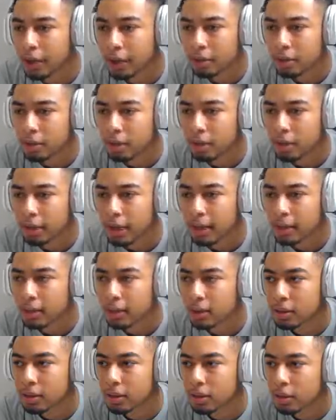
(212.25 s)
Oh, okay.
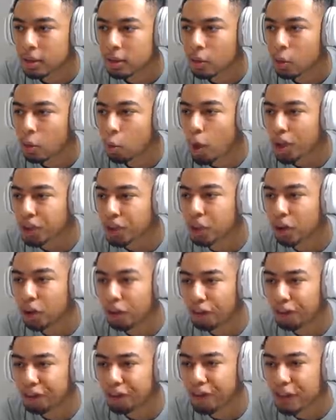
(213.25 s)
What
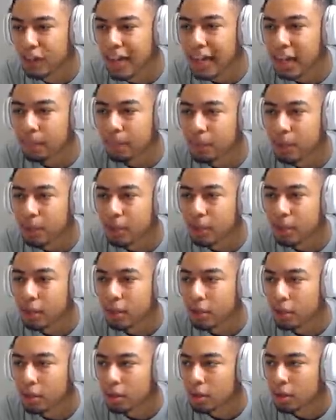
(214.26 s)
the flip?
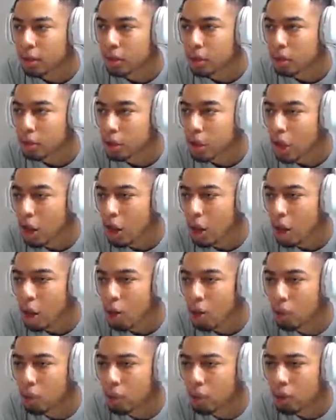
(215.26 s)

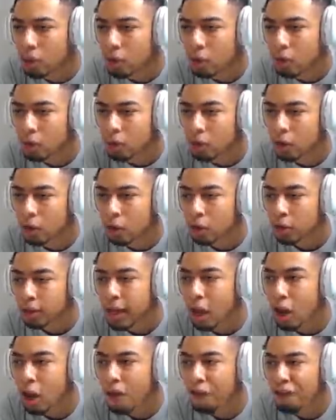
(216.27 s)
Yo!
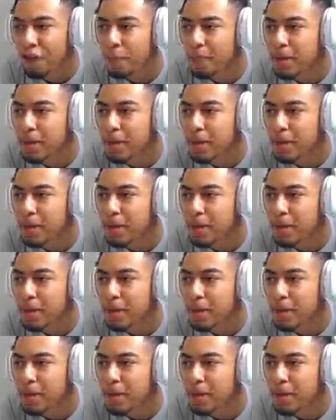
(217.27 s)
Get off